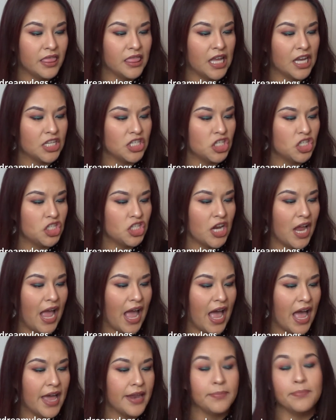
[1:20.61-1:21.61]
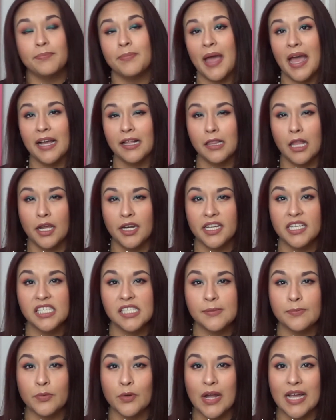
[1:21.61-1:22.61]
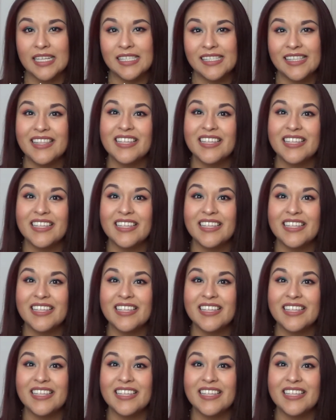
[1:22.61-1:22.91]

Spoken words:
lunch at Backlot Express.